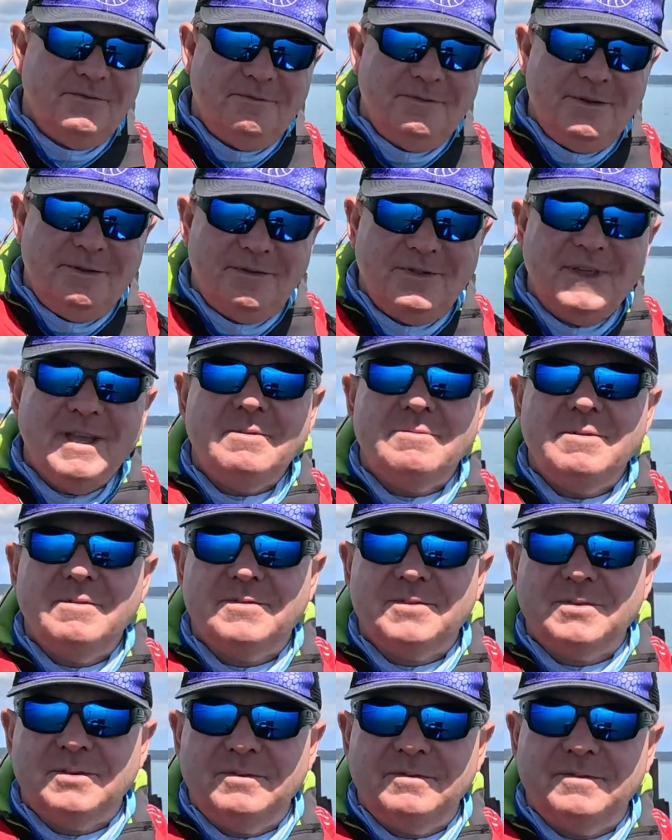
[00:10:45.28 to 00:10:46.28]
we think
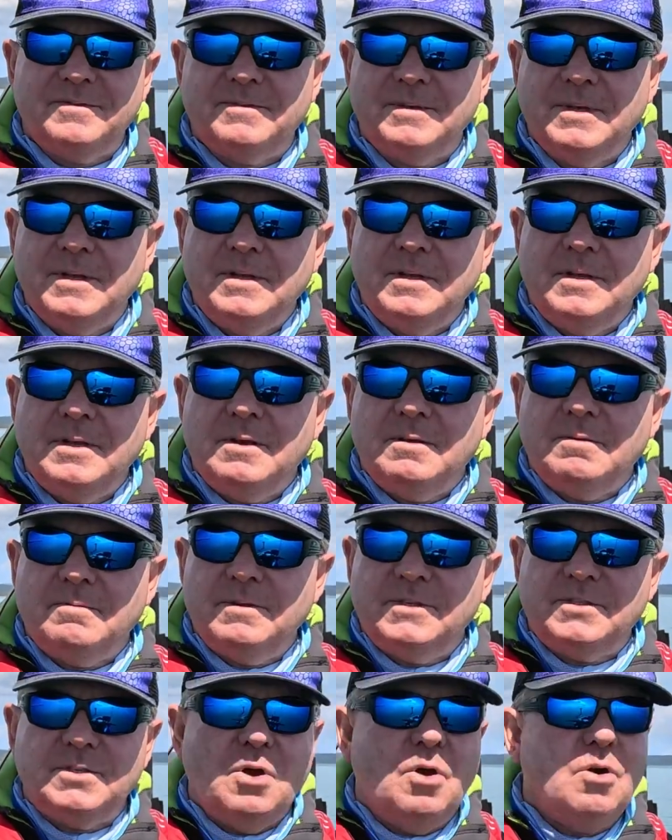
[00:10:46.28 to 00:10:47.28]
we've sort of
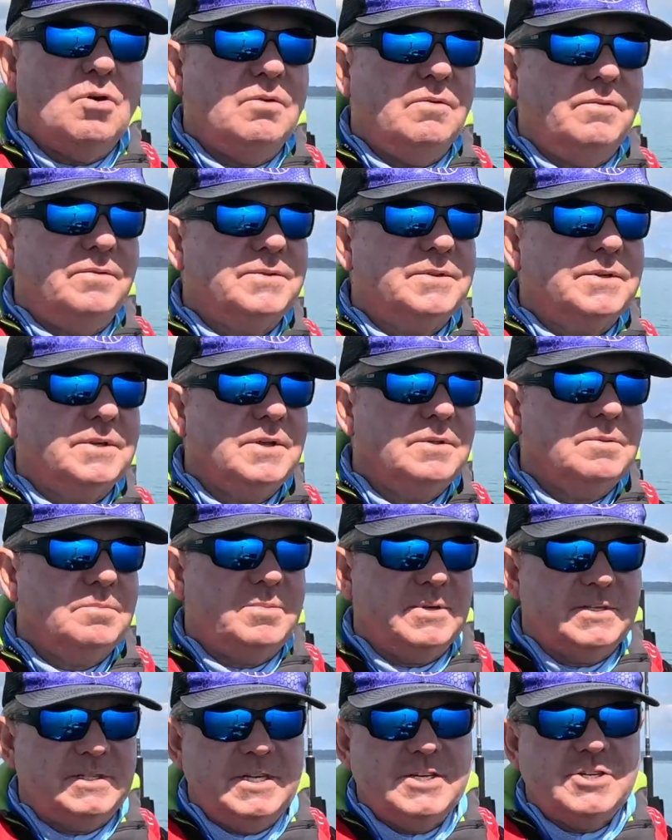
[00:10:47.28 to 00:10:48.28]
resolved
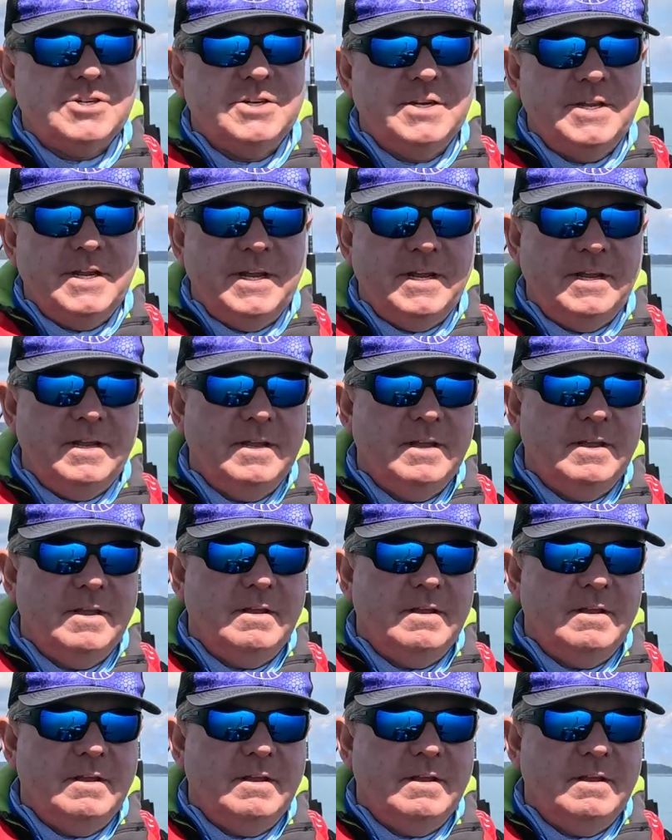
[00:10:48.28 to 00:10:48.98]
positioning